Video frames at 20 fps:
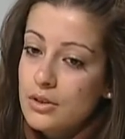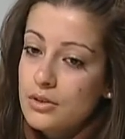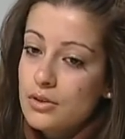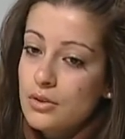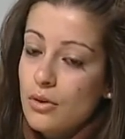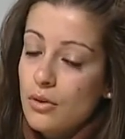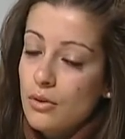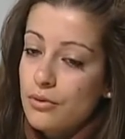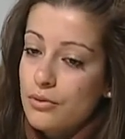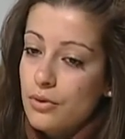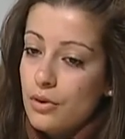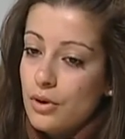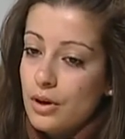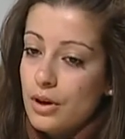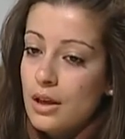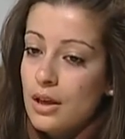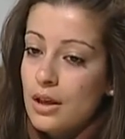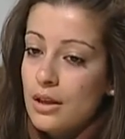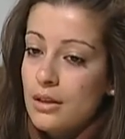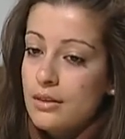to go
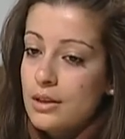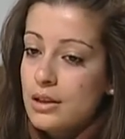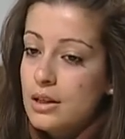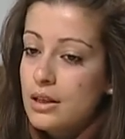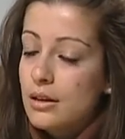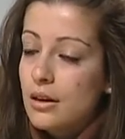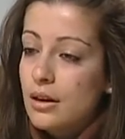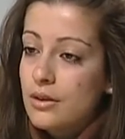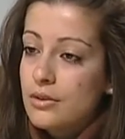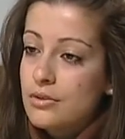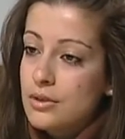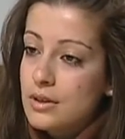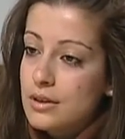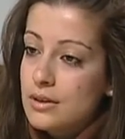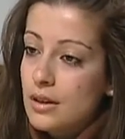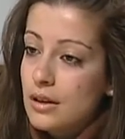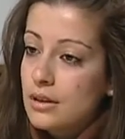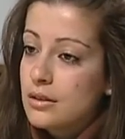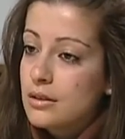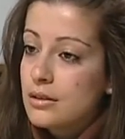for the near
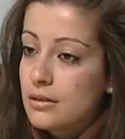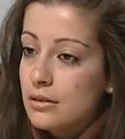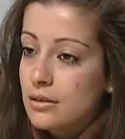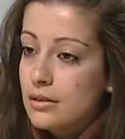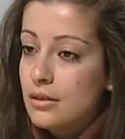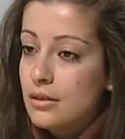countries that